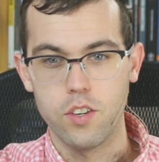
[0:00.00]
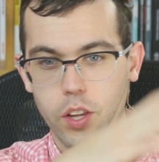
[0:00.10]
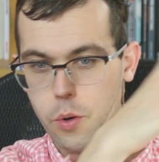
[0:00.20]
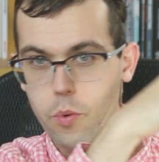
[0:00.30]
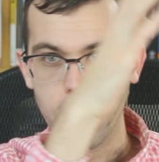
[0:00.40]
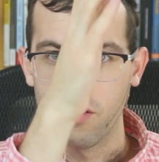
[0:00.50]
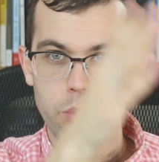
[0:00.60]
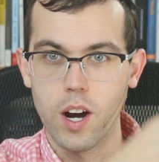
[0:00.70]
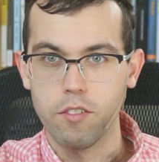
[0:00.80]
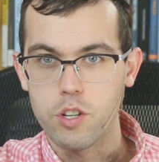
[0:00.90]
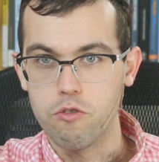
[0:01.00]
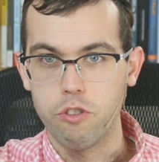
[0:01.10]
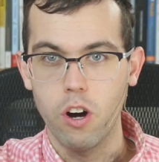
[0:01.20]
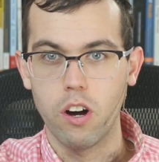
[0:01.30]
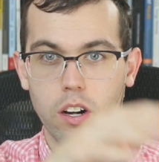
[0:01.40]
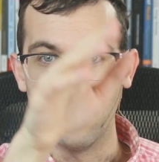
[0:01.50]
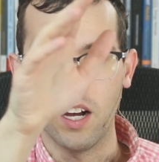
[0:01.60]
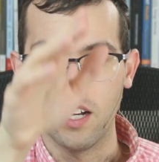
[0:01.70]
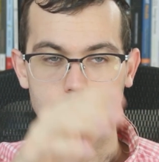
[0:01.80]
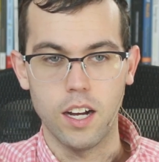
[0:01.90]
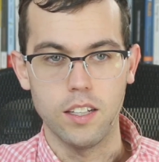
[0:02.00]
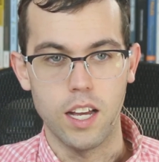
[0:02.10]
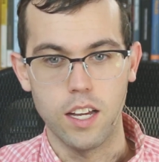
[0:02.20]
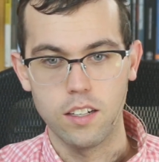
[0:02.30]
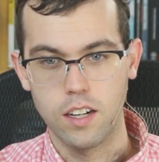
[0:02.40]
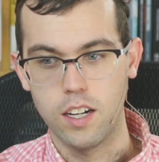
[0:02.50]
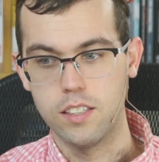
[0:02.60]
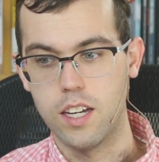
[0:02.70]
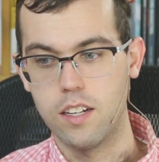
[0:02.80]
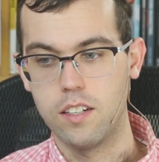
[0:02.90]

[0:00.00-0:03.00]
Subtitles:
so like wherever you fall on that in